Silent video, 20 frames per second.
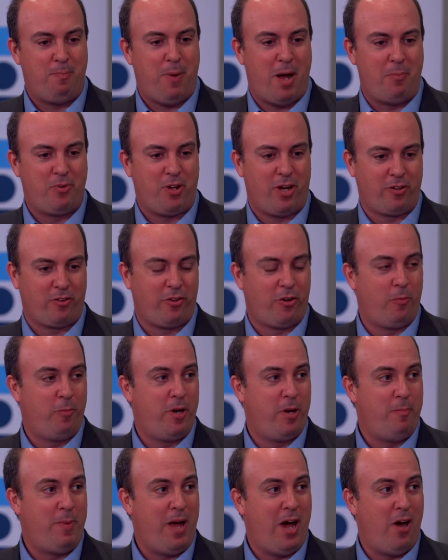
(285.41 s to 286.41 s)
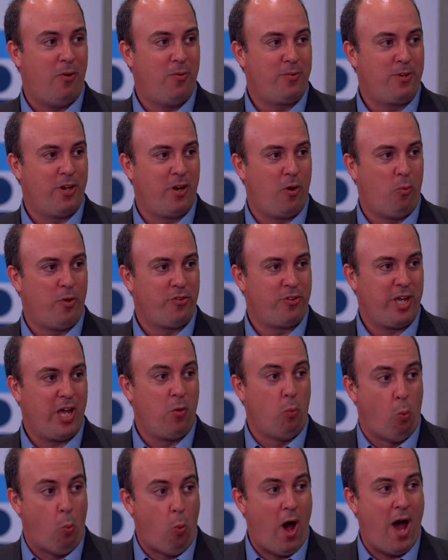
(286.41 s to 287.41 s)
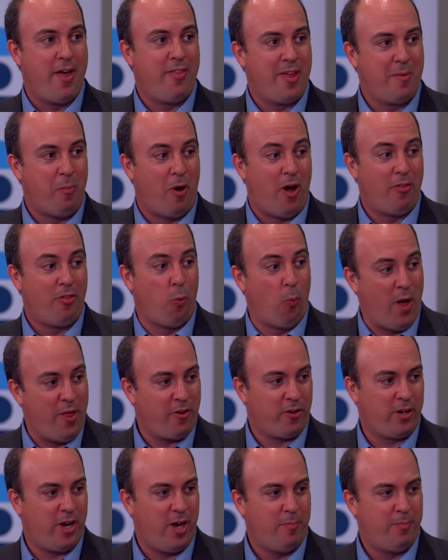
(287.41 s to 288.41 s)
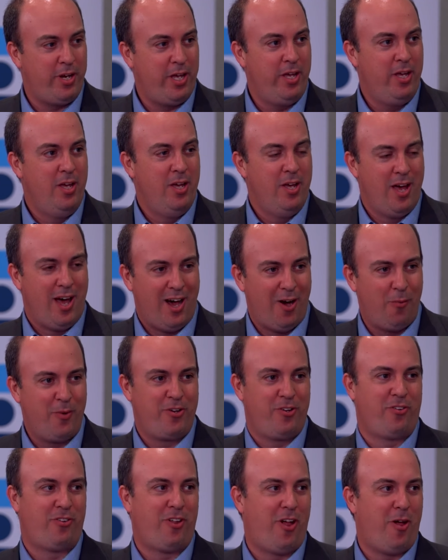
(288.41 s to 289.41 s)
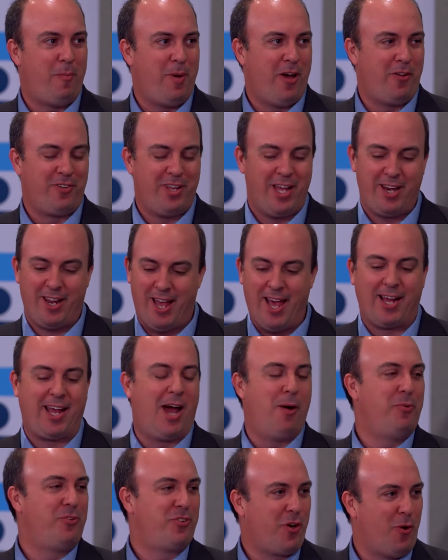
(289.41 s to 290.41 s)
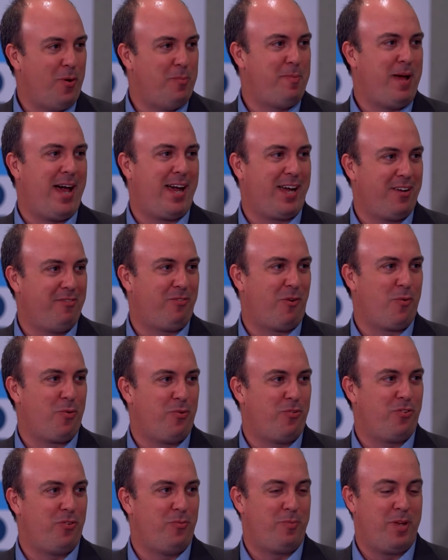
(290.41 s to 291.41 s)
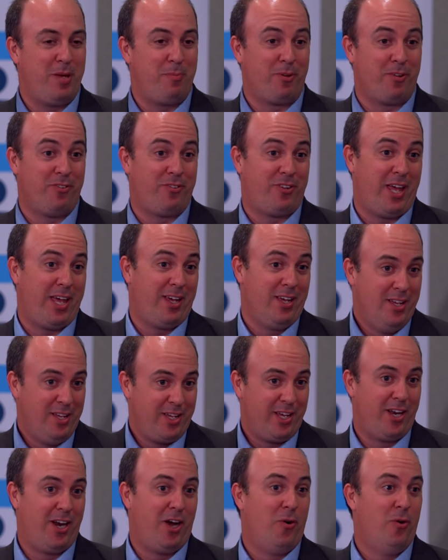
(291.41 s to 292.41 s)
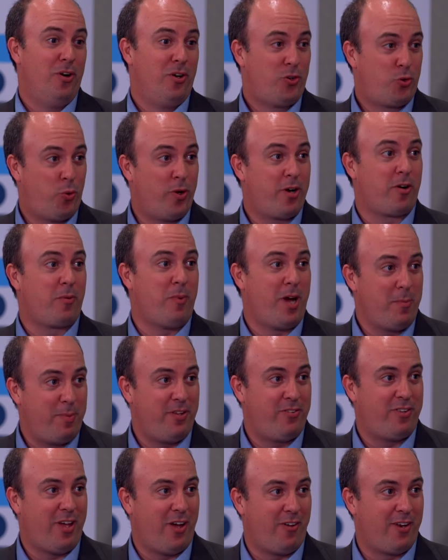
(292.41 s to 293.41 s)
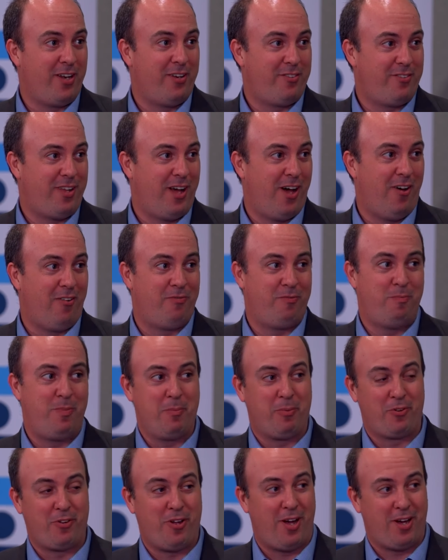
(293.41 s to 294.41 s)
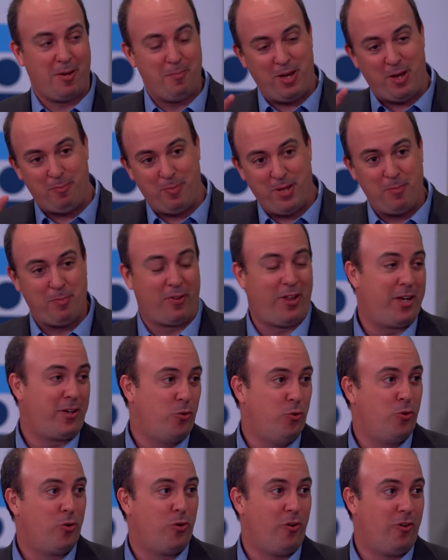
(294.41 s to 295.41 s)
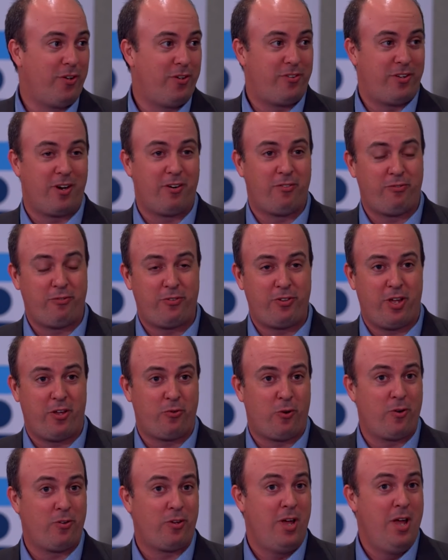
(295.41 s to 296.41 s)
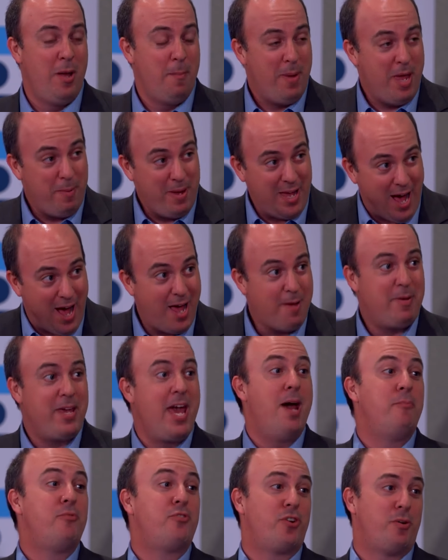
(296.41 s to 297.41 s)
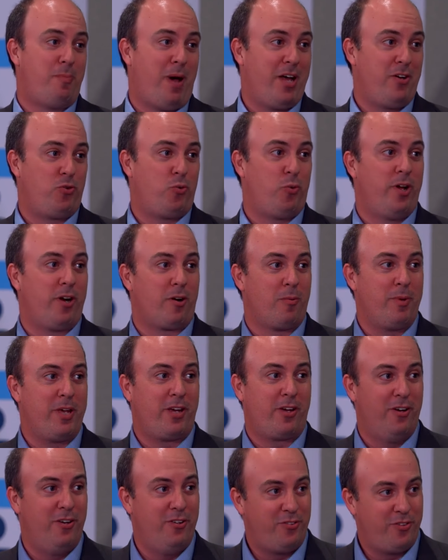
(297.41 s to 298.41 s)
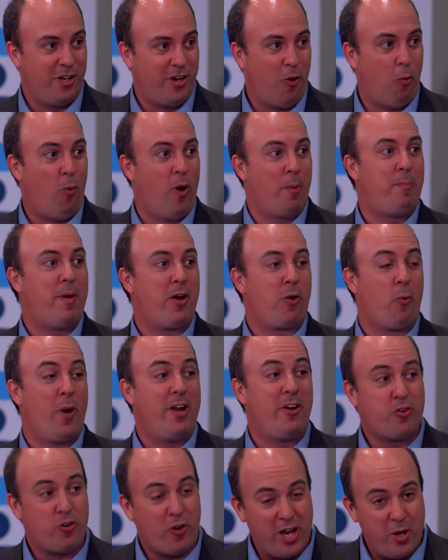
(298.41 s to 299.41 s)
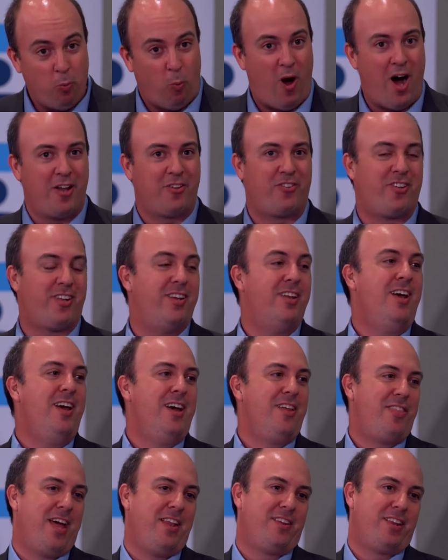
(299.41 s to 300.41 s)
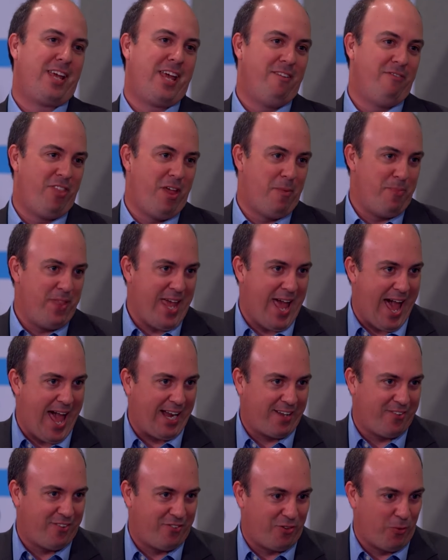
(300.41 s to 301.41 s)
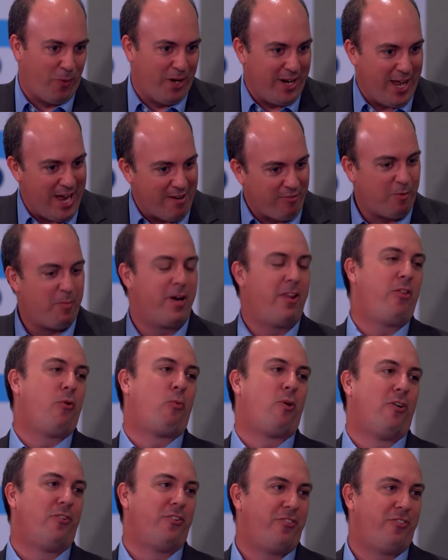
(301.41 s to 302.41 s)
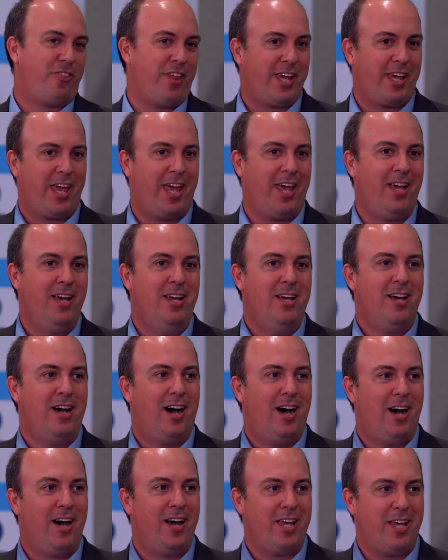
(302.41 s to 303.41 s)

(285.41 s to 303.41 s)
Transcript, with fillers: Bob talked a little bit about, you know, once again, why they bought the weather company, uh, which is all about data heck, I was going back and forth with some people and saying, you know, Twitter might be selling itself. People talk about people like Google and Salesforce. Maybe IBM should buy Twitter because, you know, what better way to train Watson than to give them the access to what everybody in the world is thinking, uh,